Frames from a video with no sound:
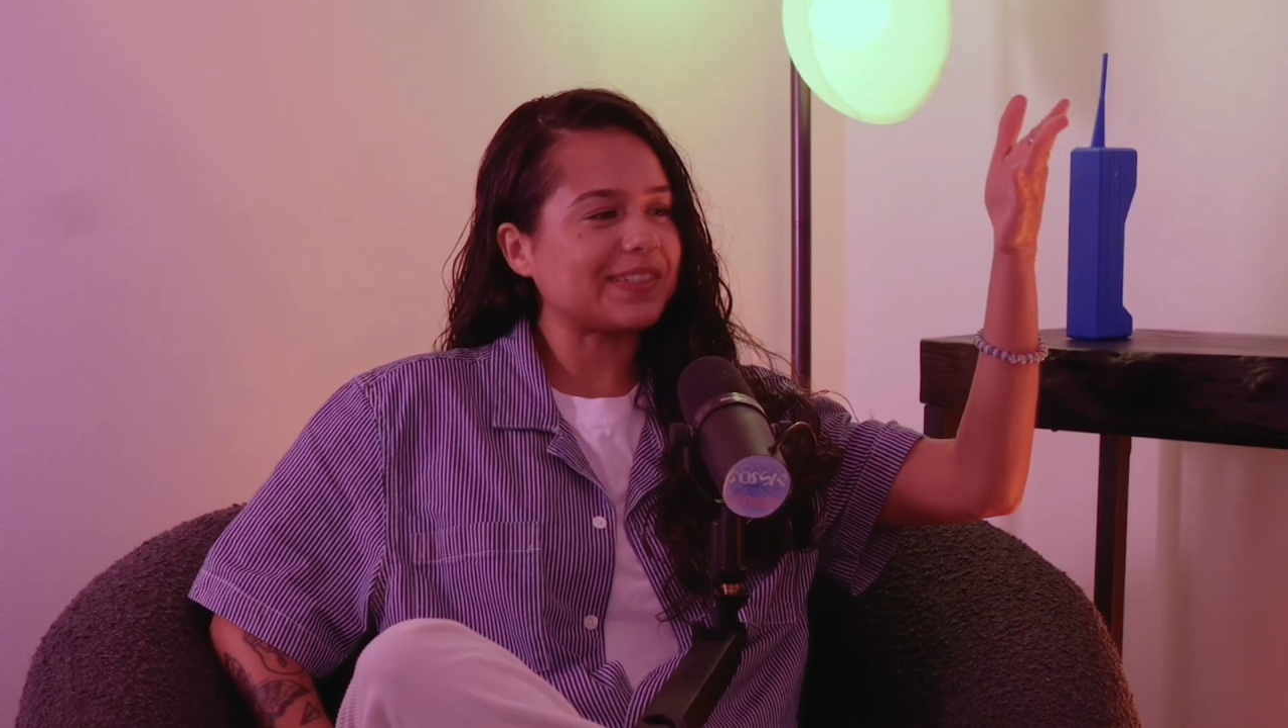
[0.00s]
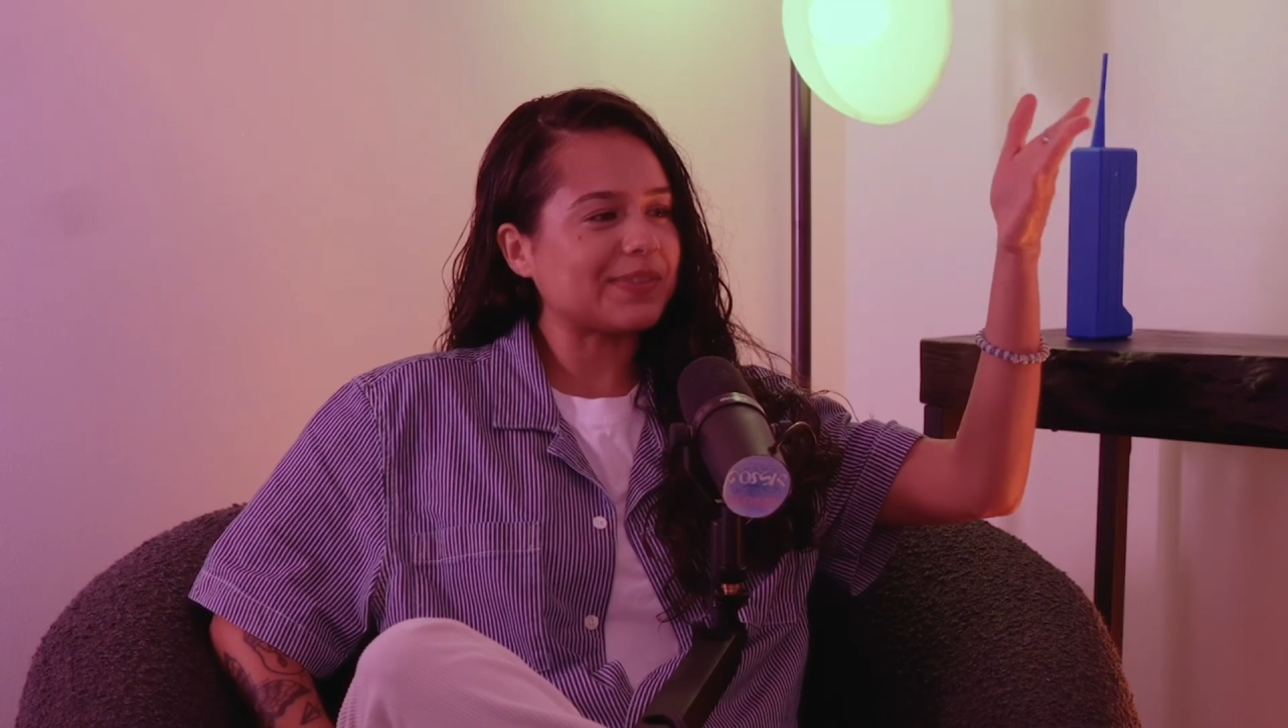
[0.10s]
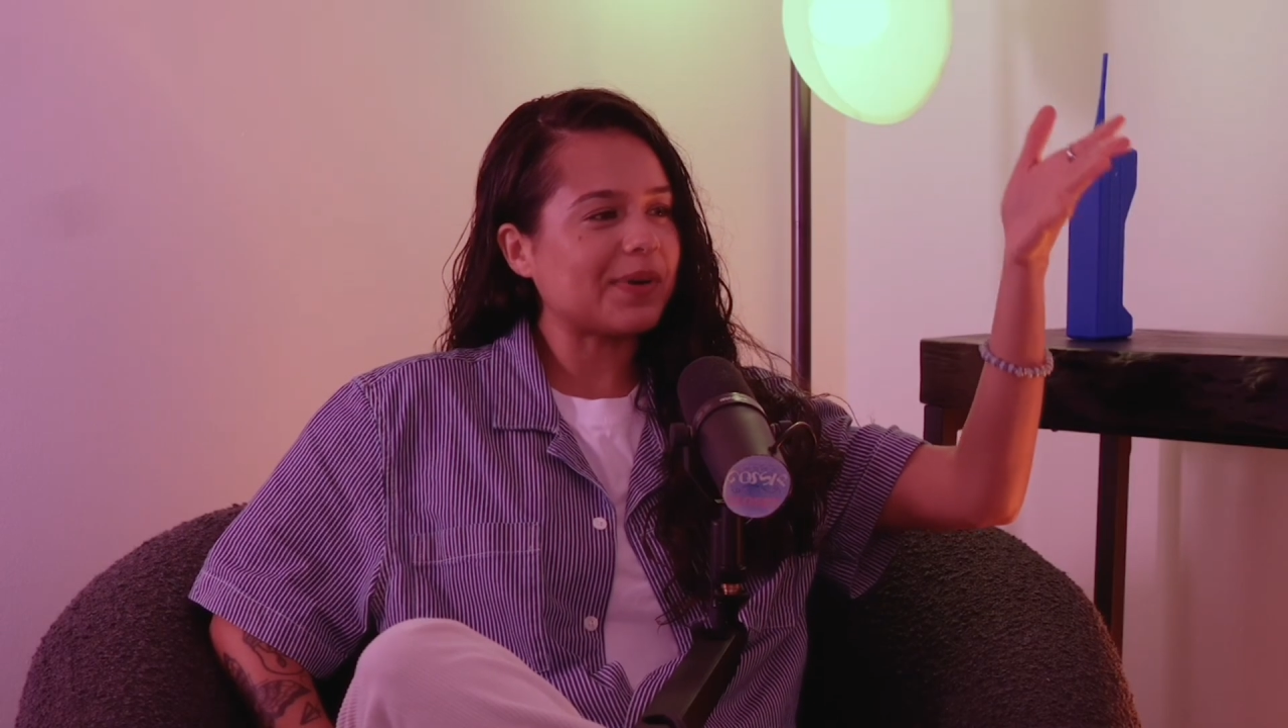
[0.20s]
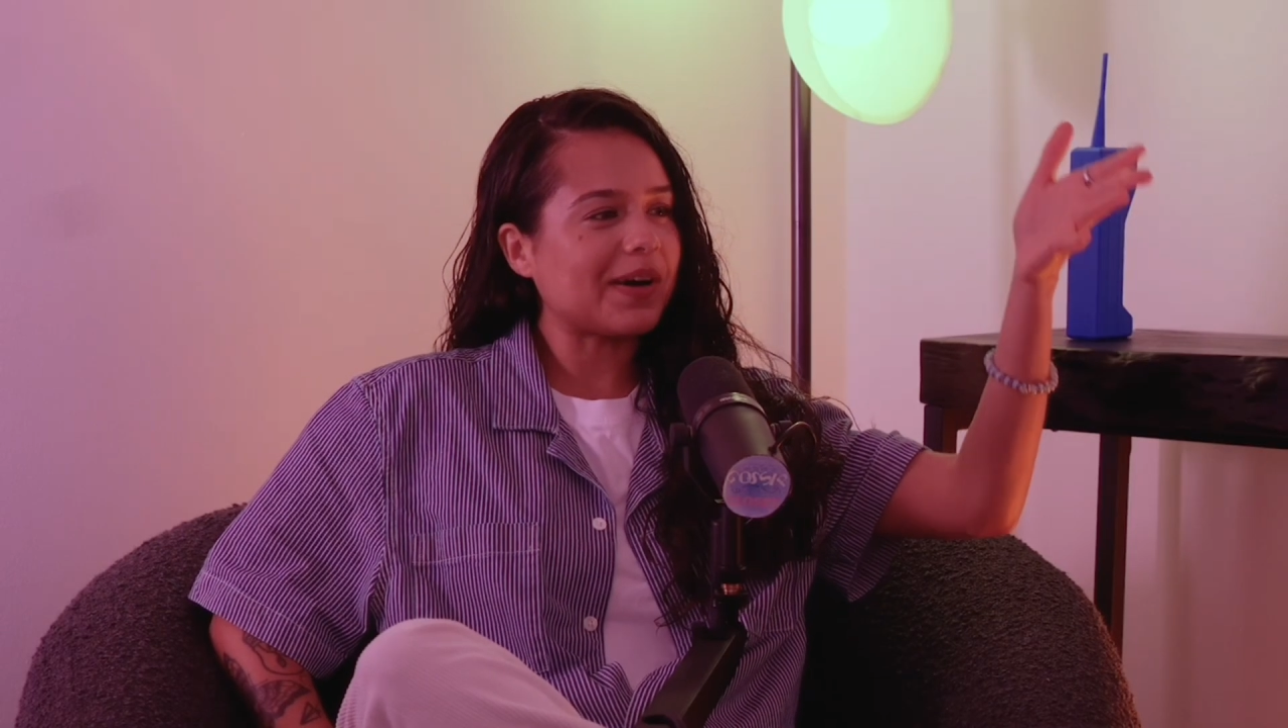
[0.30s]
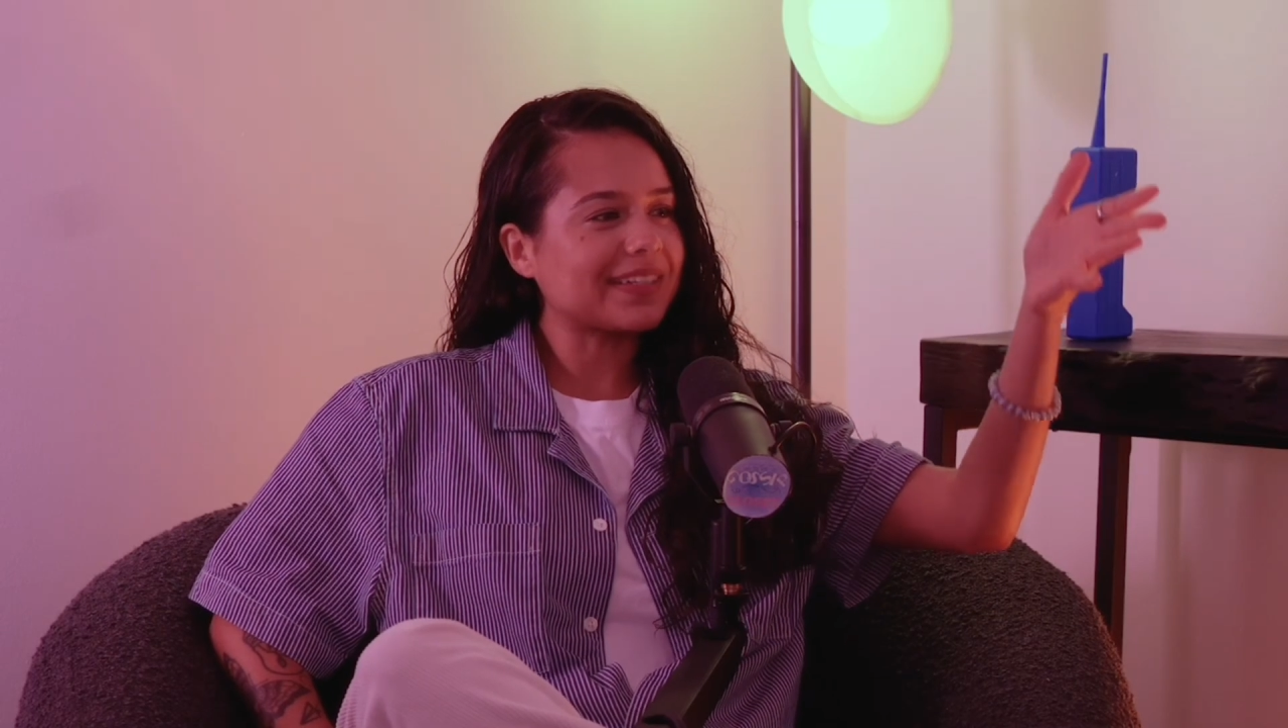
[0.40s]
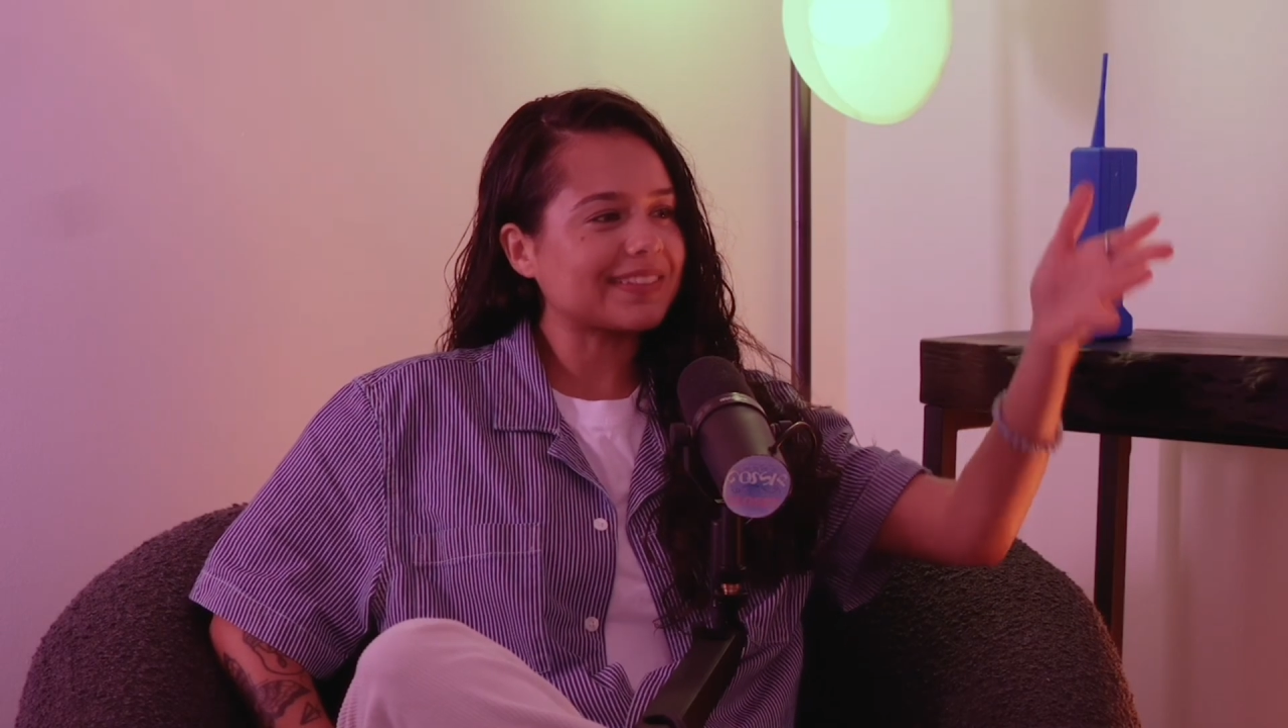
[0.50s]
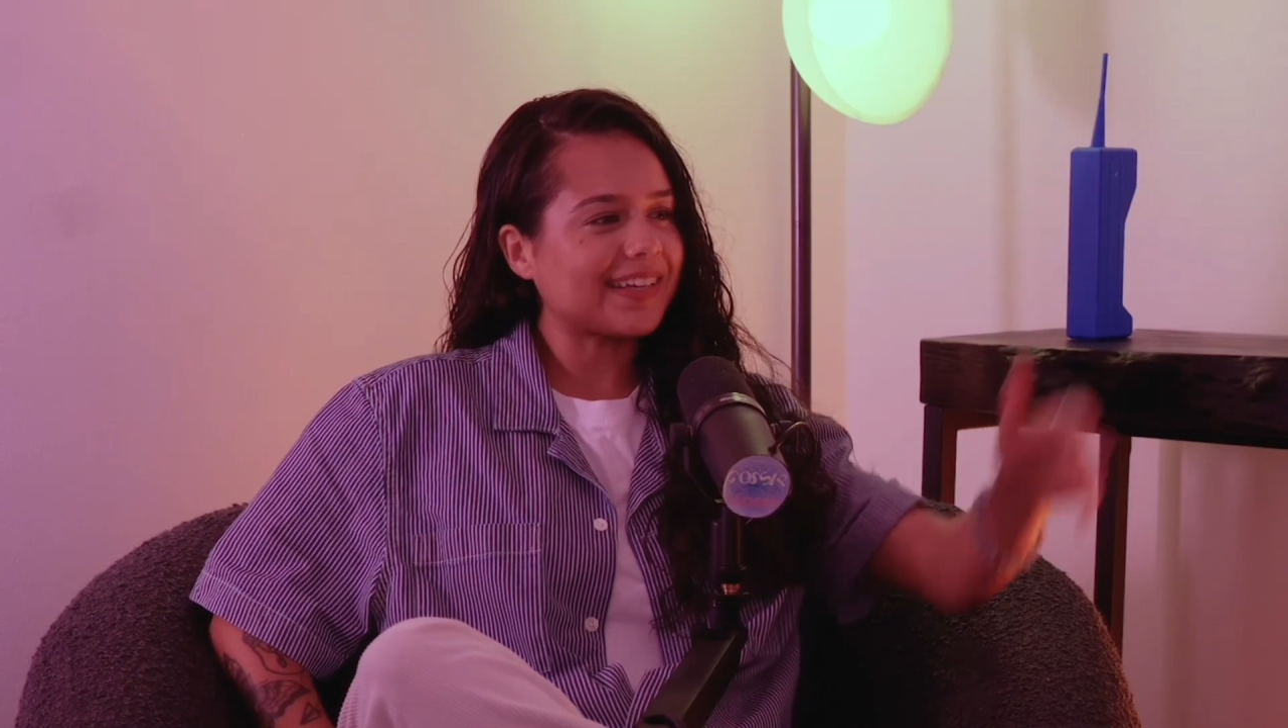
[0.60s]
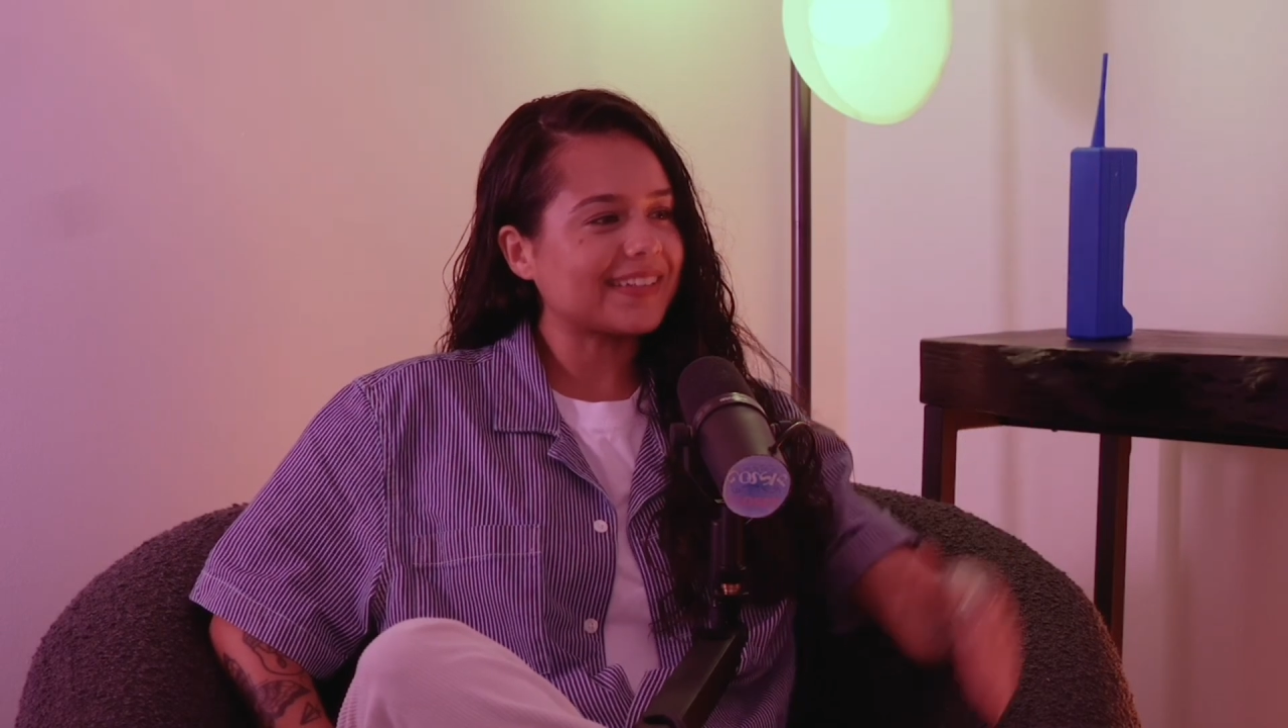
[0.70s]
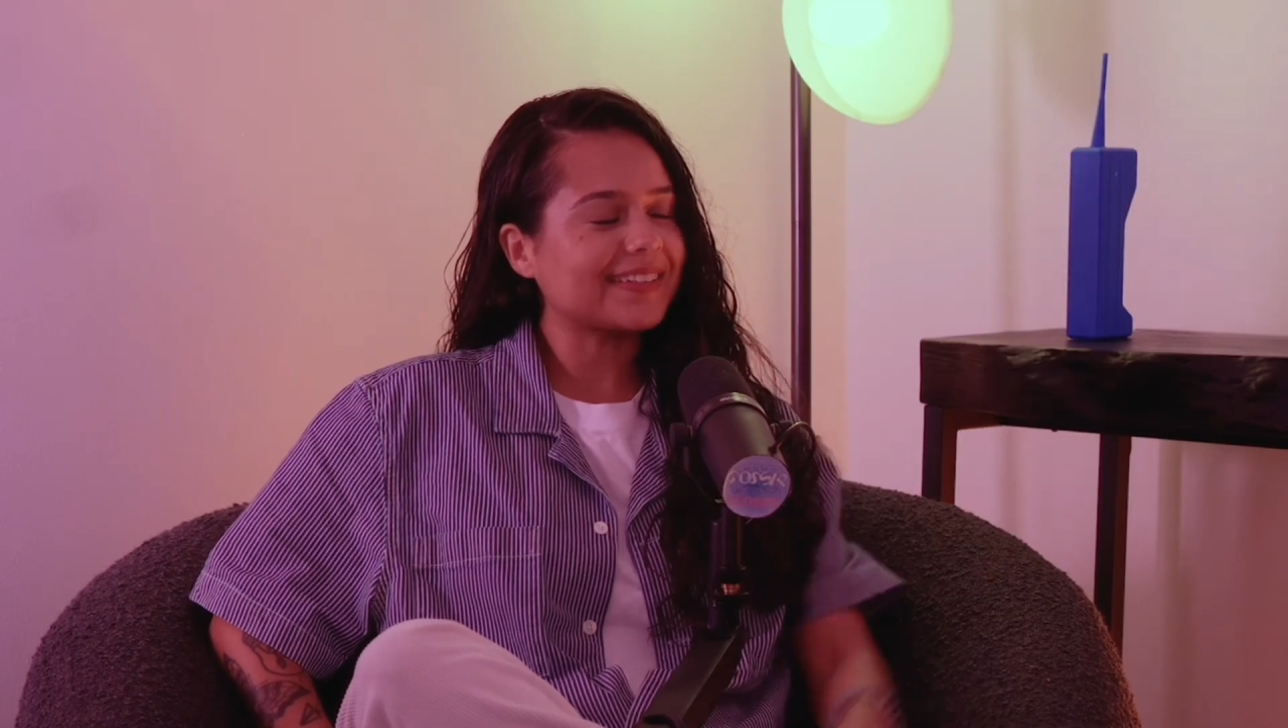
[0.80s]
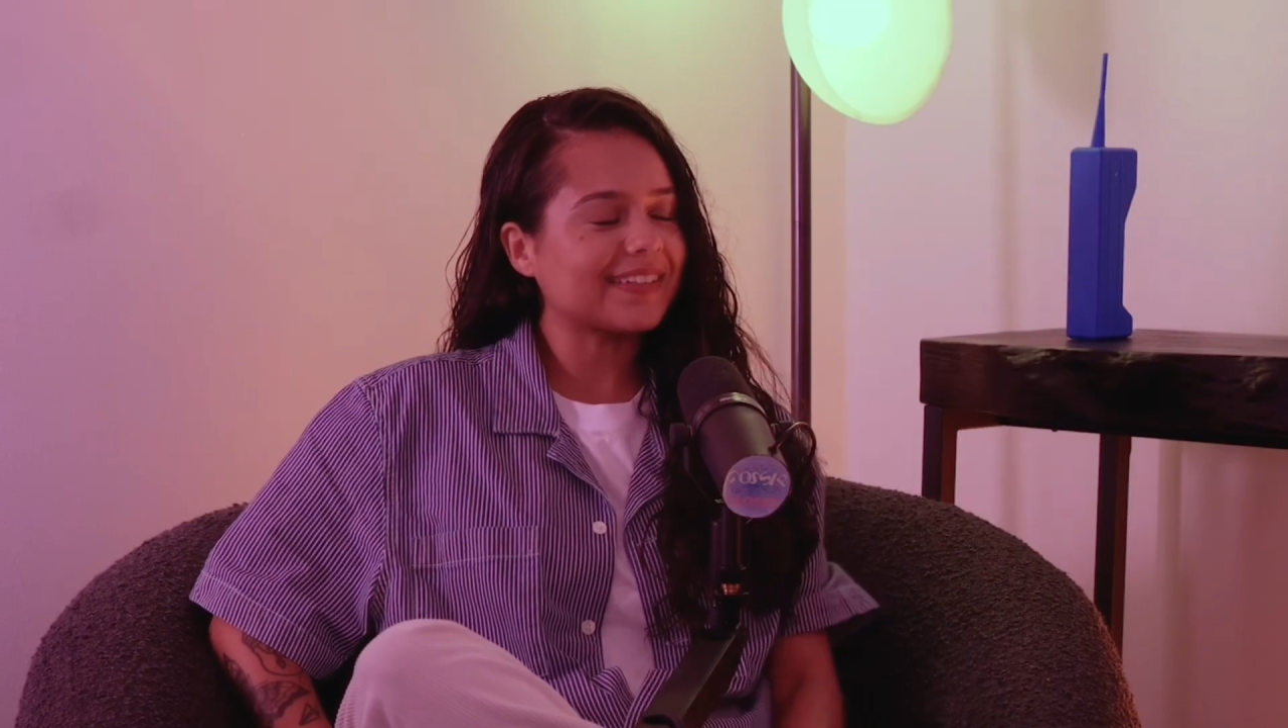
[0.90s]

you worked at,